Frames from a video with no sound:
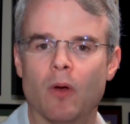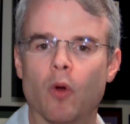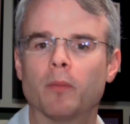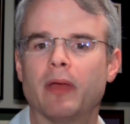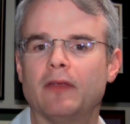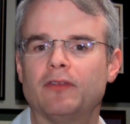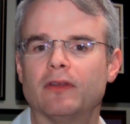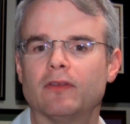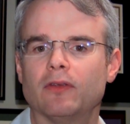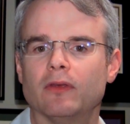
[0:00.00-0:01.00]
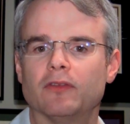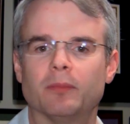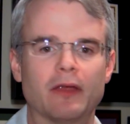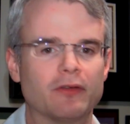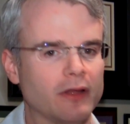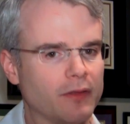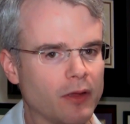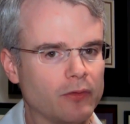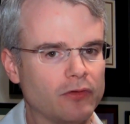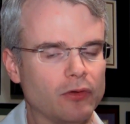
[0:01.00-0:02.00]
or patients, especially
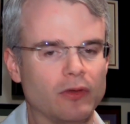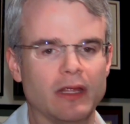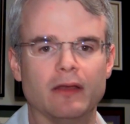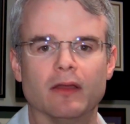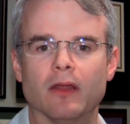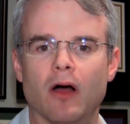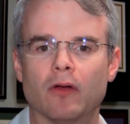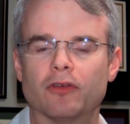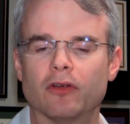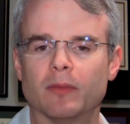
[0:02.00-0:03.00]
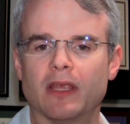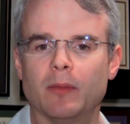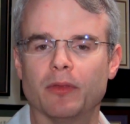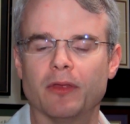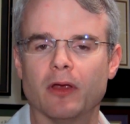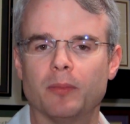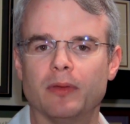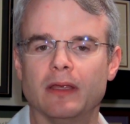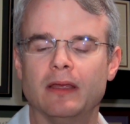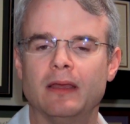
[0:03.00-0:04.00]
those who need long-term
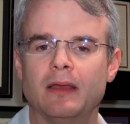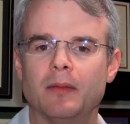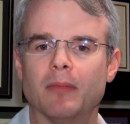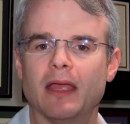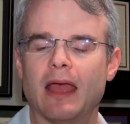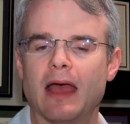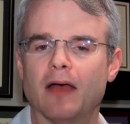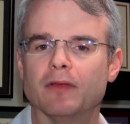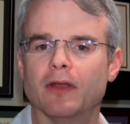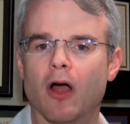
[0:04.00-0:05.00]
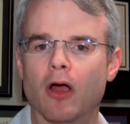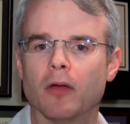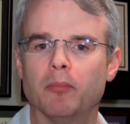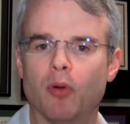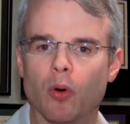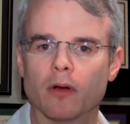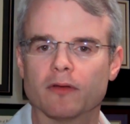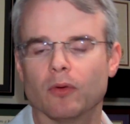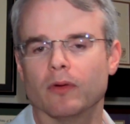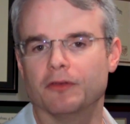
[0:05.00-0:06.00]
chemotherapy, may have an arm
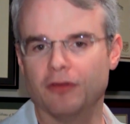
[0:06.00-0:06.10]
port or a